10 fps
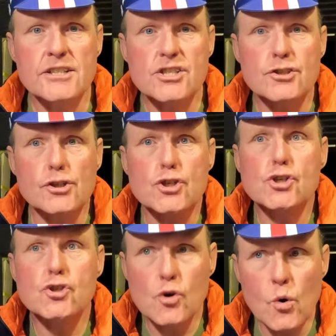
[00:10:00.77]
that's the
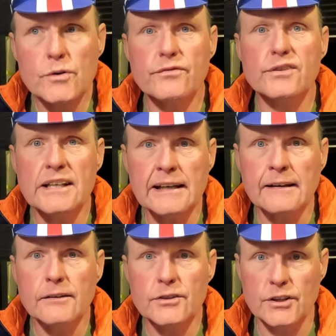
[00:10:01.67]
sort of
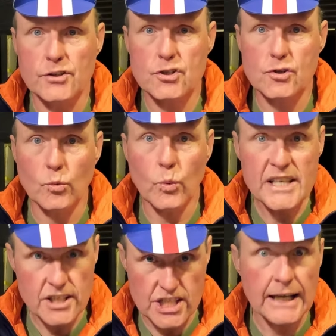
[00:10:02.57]
thing that
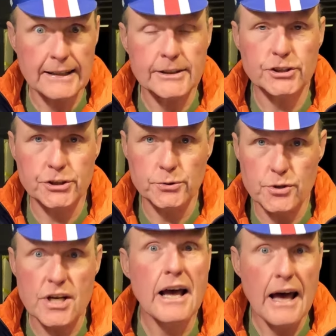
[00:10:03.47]
winter cycling
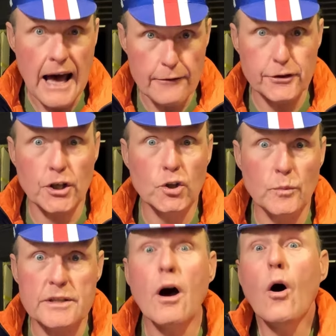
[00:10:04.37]
shoes have to
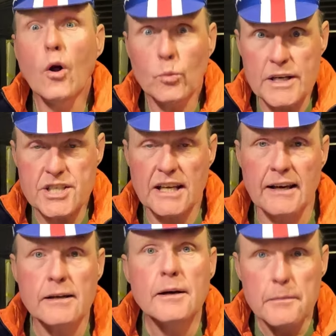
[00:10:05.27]
cope with. All winter
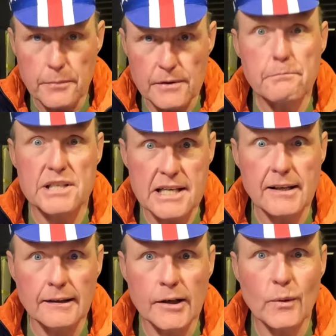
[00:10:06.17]
kit, but
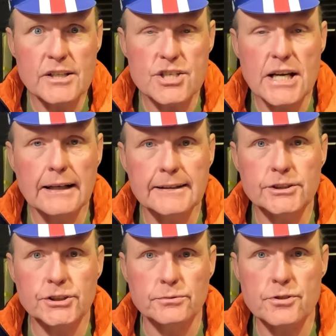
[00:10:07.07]
particularly winter cycling
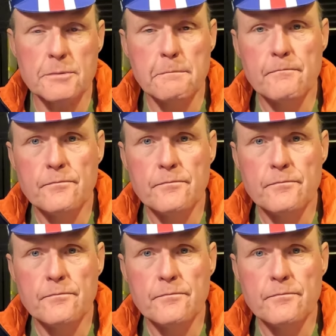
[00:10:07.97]
shoes.